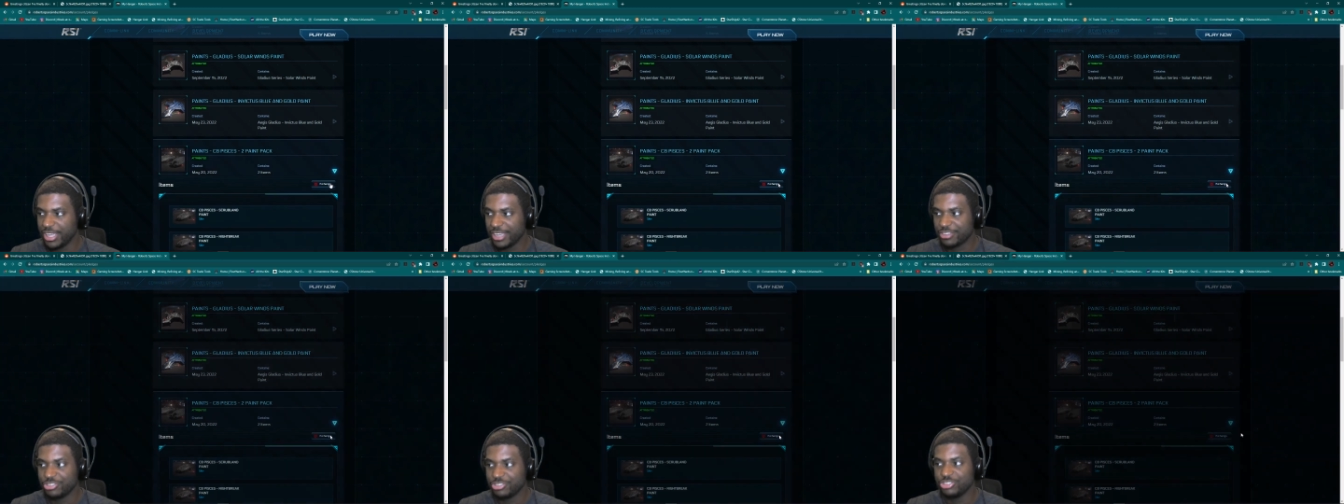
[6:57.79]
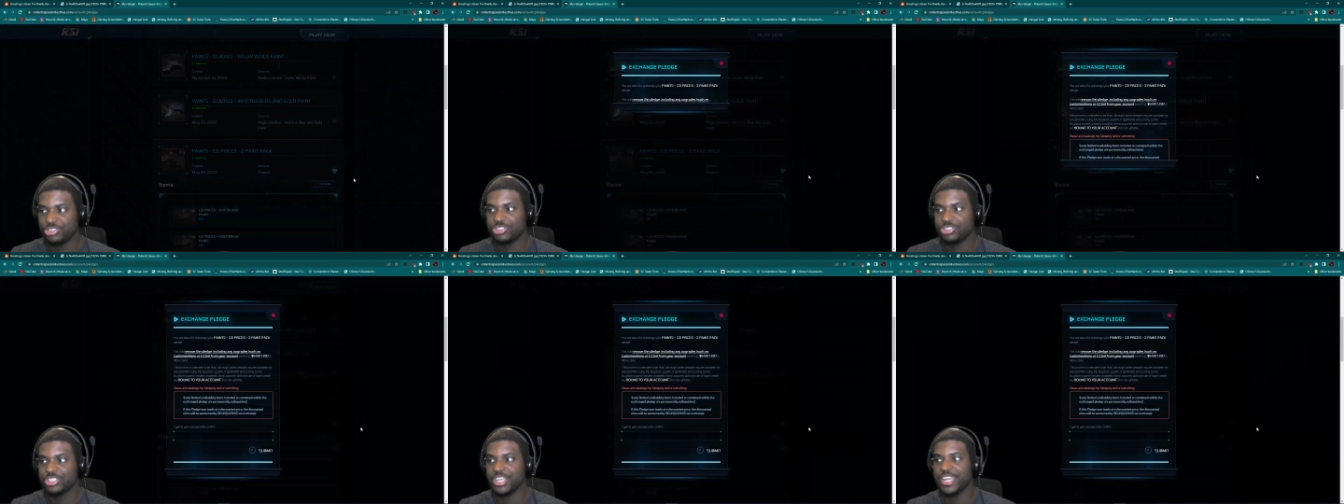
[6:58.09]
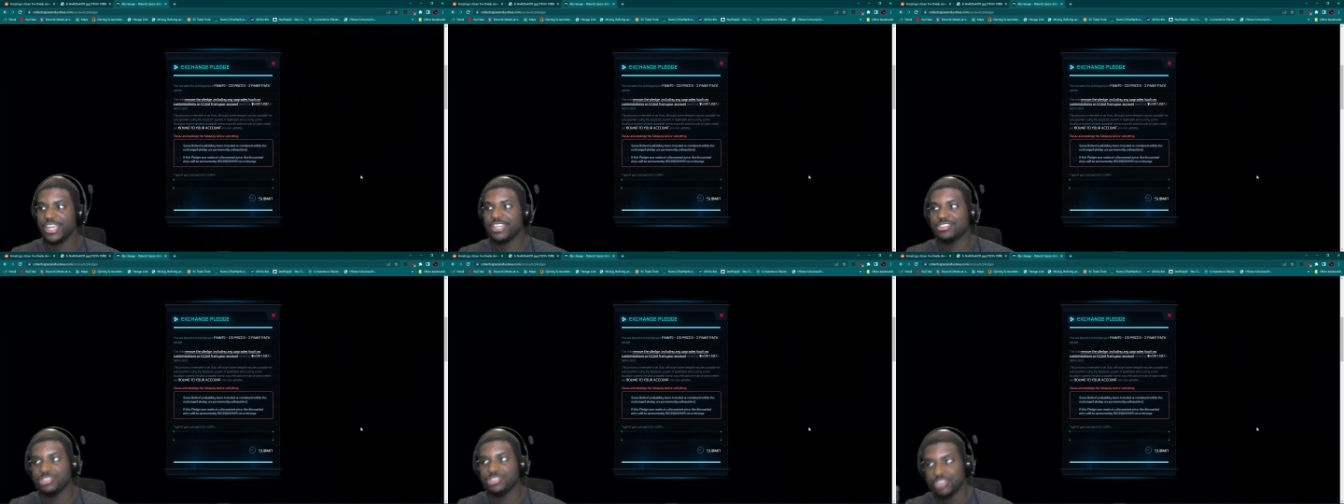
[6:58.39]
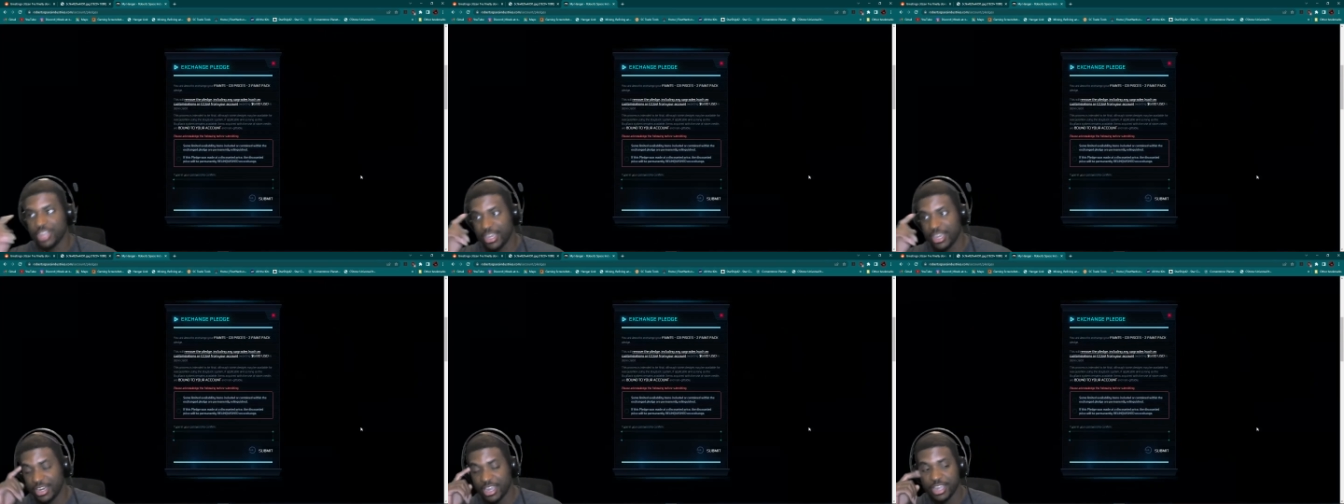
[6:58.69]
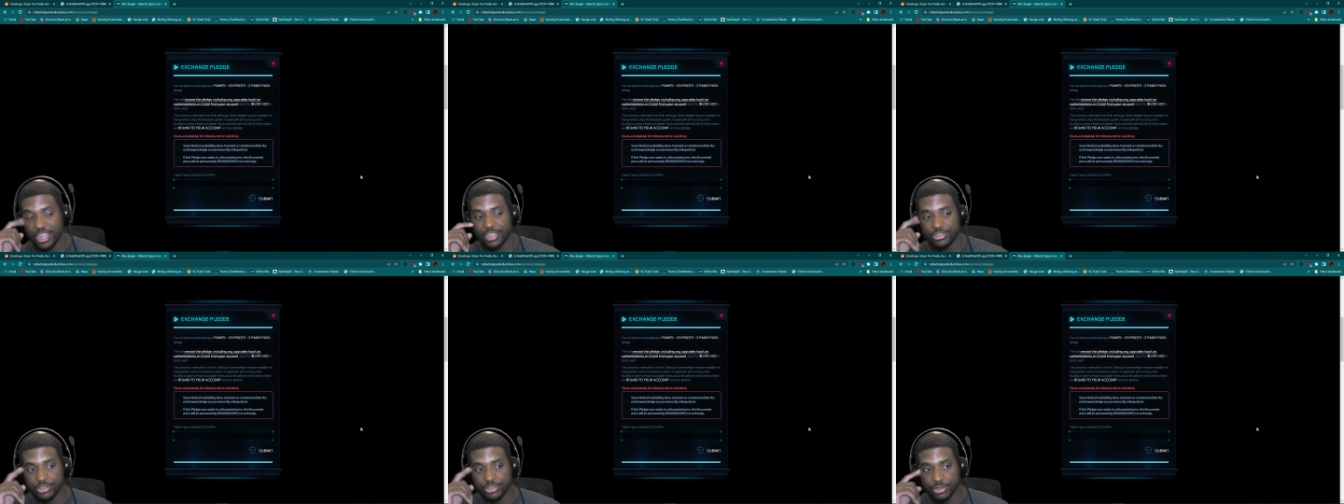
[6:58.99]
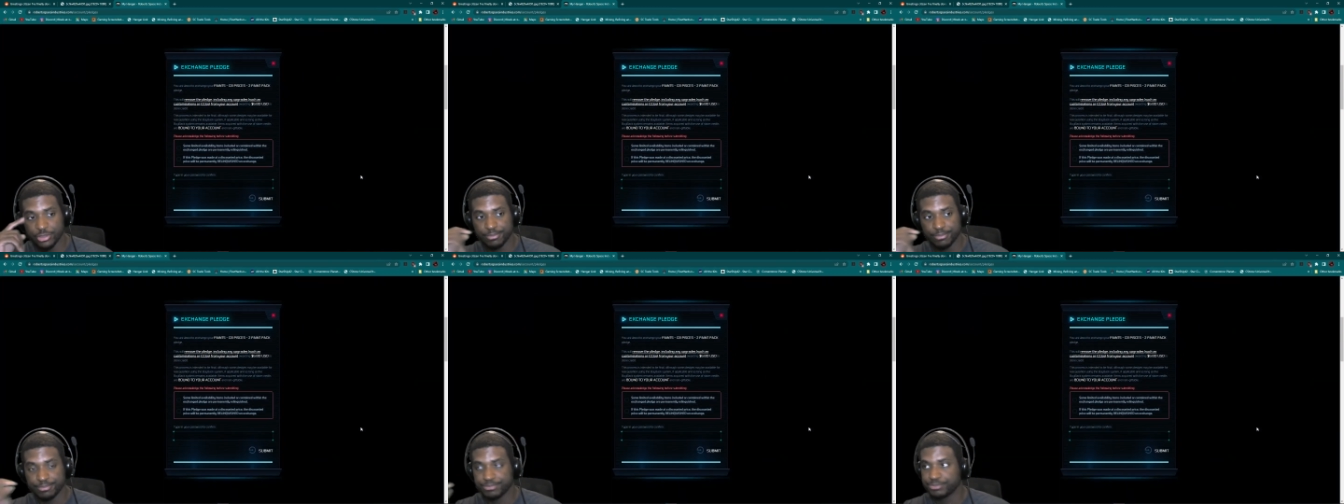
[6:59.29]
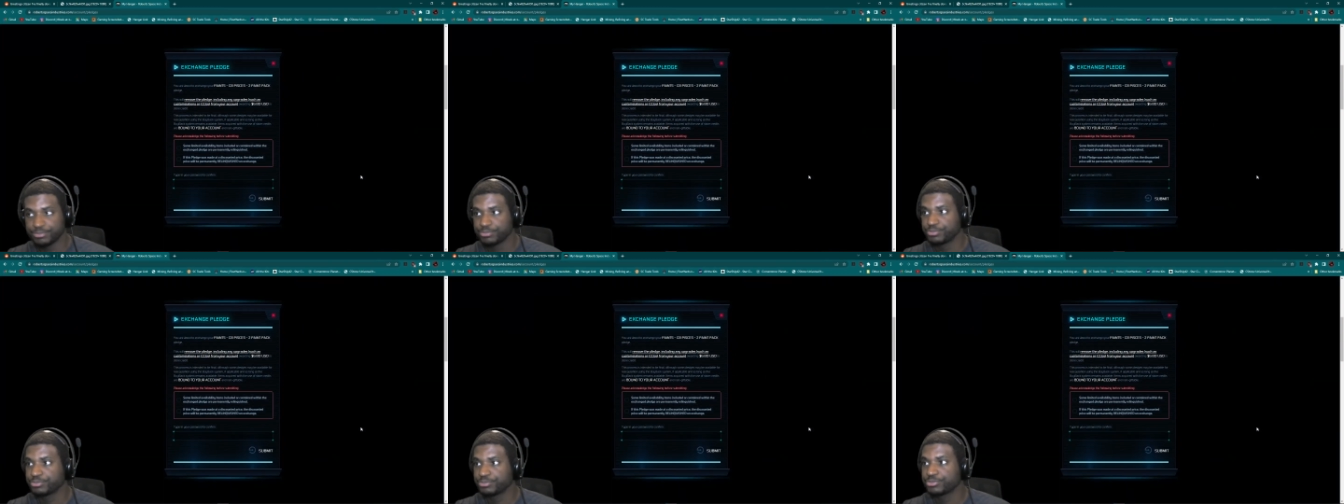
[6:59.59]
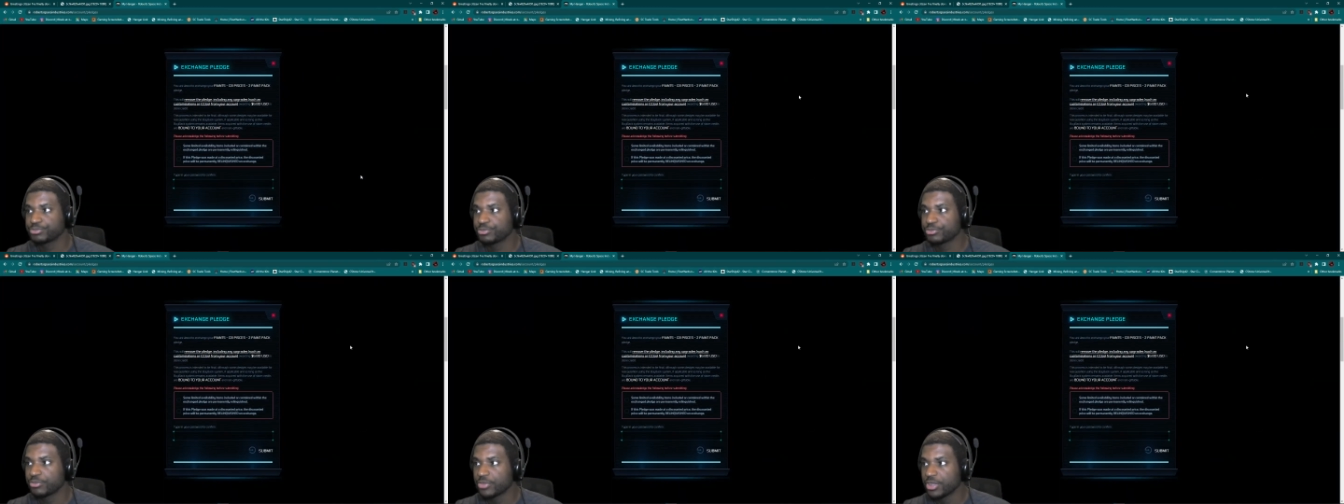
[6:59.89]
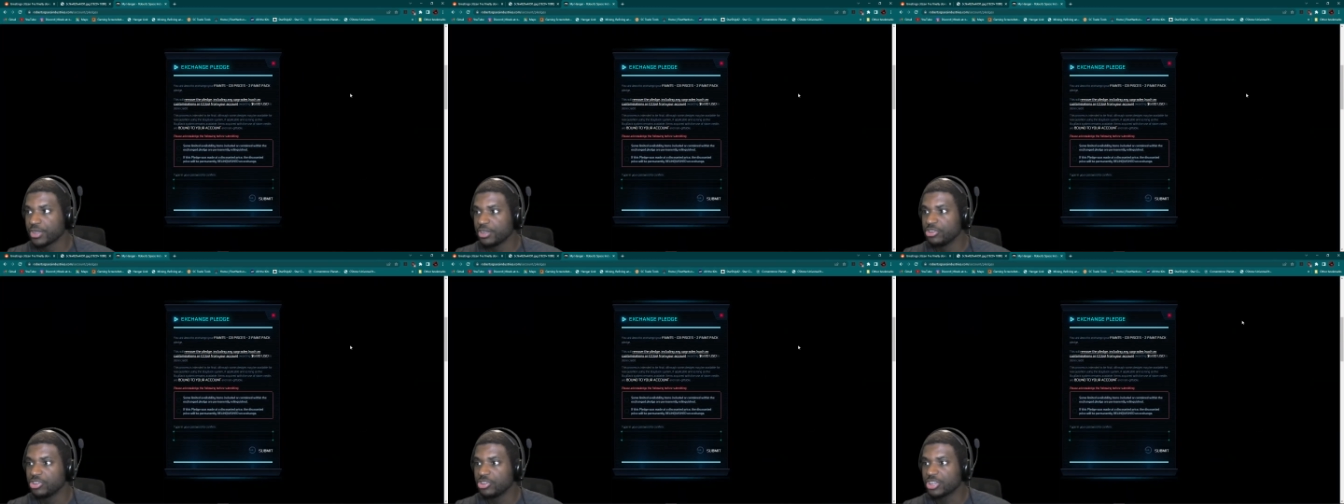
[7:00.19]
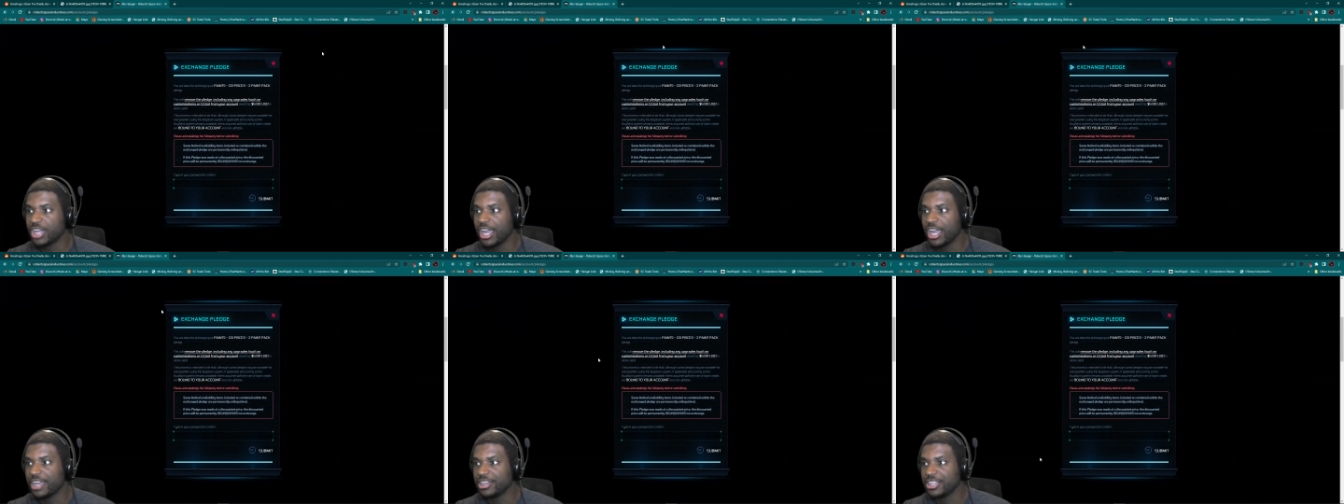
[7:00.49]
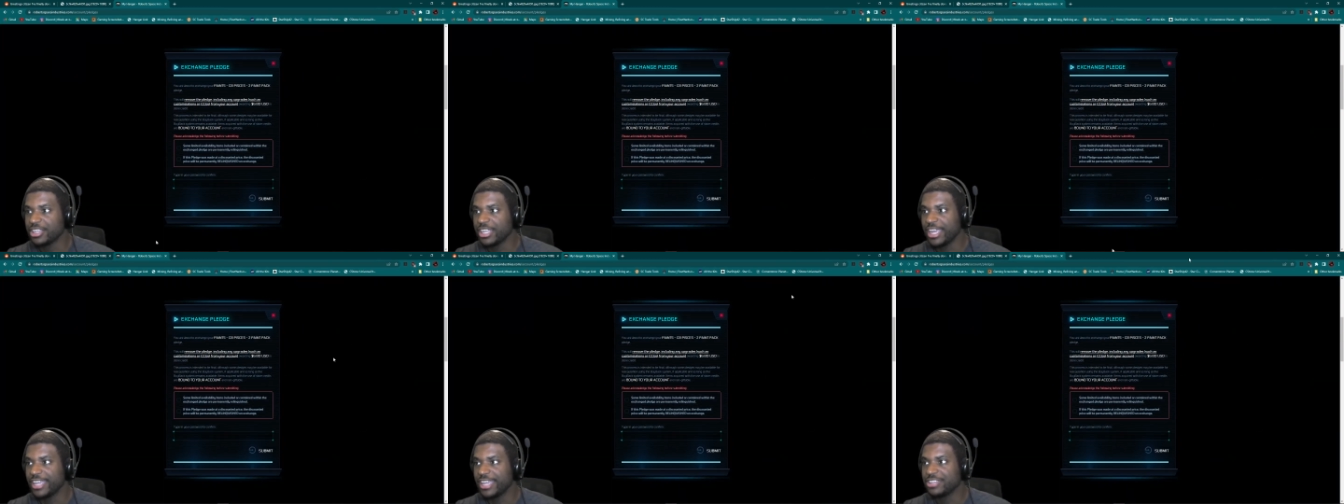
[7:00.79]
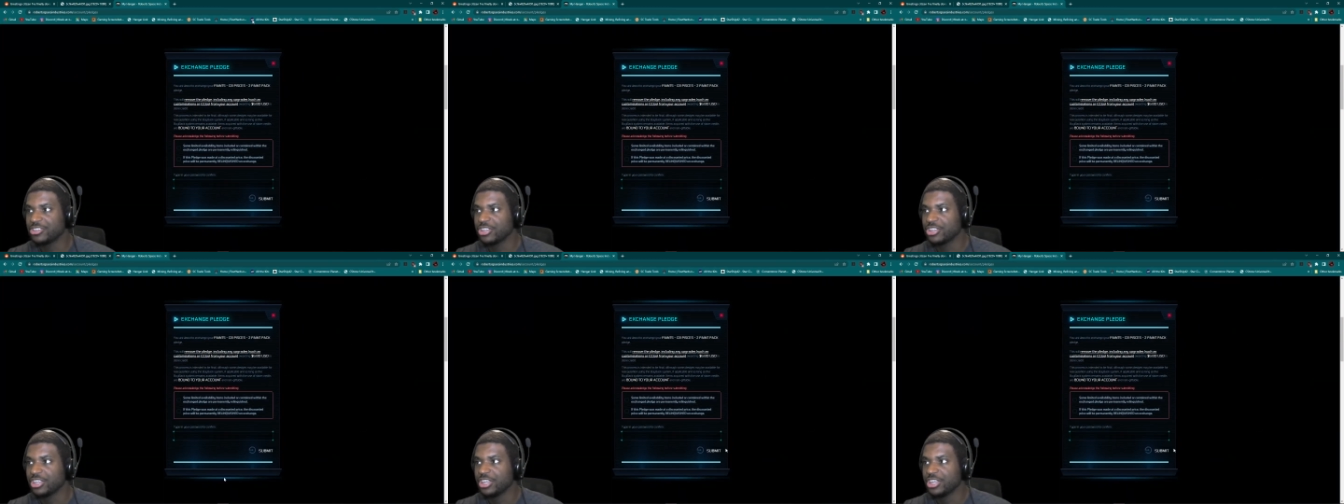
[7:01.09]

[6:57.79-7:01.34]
exchange that item, you kind of get